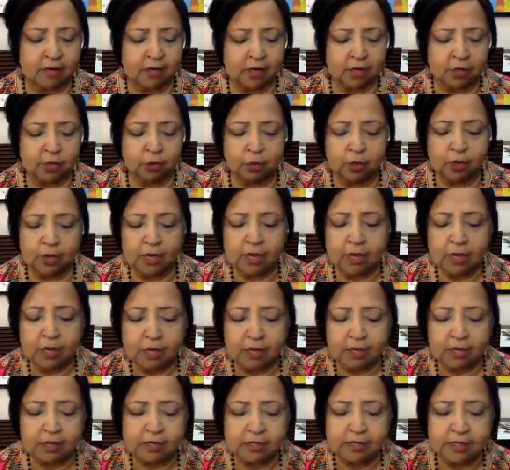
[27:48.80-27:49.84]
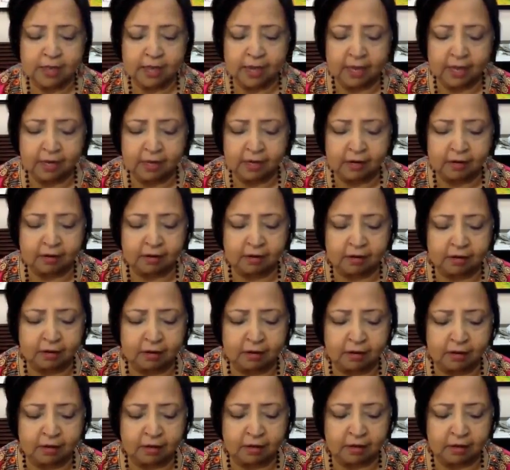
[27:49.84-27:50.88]
You're in a container
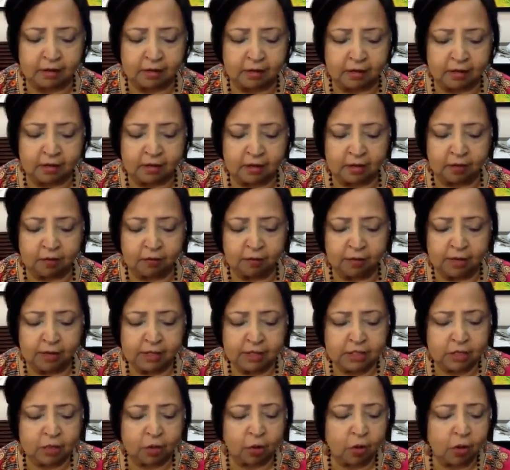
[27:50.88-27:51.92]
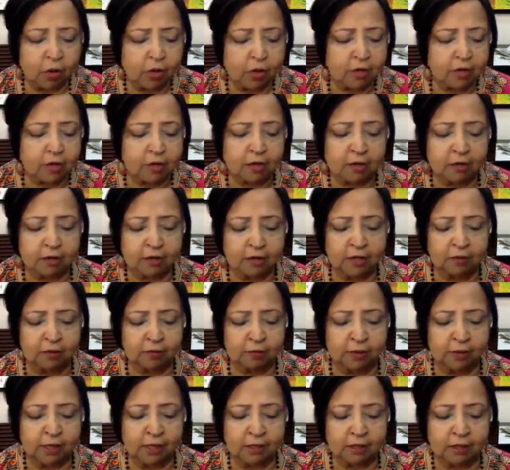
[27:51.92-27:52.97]
where it's all occurring
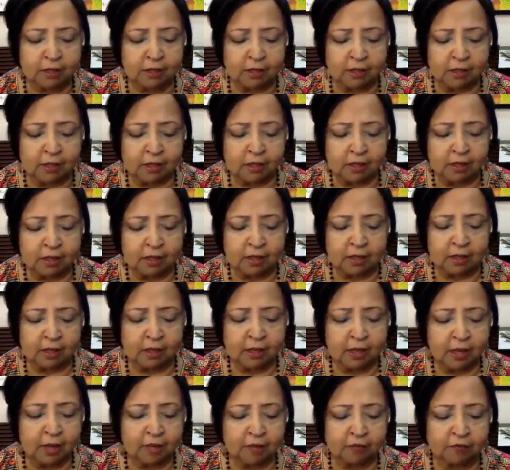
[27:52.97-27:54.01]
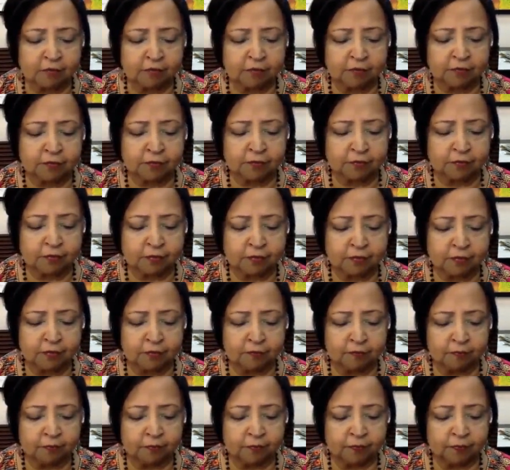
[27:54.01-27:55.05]
with love
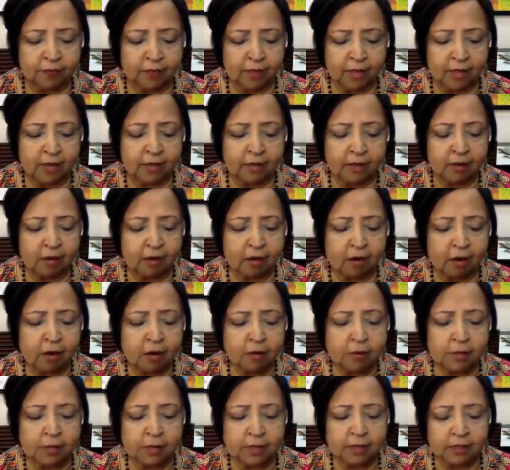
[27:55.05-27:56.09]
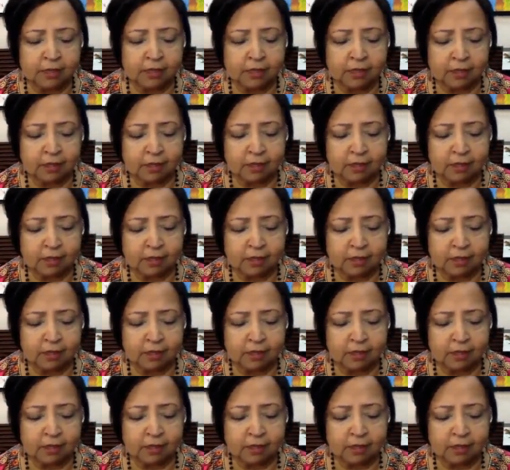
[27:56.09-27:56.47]
and harmony.